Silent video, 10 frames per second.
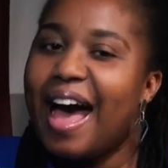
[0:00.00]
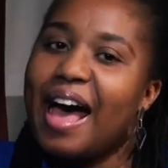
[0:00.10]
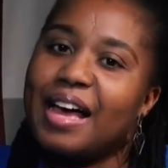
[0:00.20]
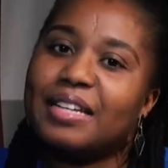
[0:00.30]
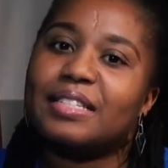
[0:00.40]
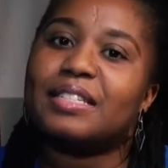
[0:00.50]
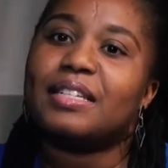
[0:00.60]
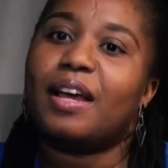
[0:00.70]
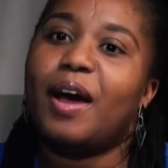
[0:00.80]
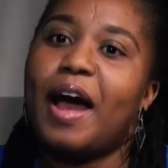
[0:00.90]
And
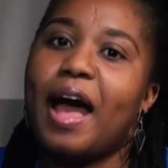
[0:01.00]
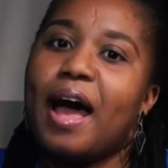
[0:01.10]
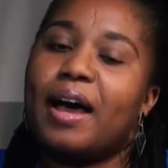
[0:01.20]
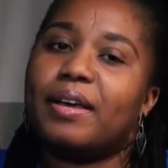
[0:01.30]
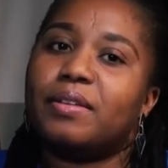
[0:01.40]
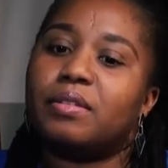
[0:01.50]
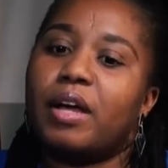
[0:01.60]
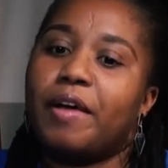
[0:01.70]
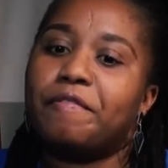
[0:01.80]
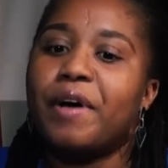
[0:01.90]

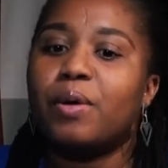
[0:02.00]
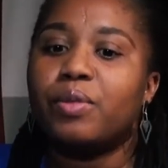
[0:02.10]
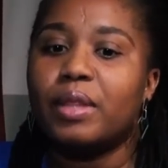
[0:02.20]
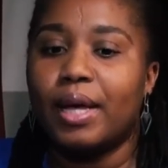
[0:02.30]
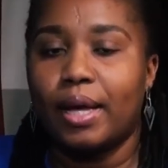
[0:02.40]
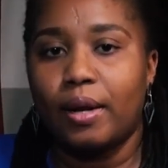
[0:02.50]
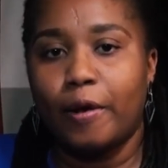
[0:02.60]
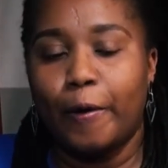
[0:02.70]
I found that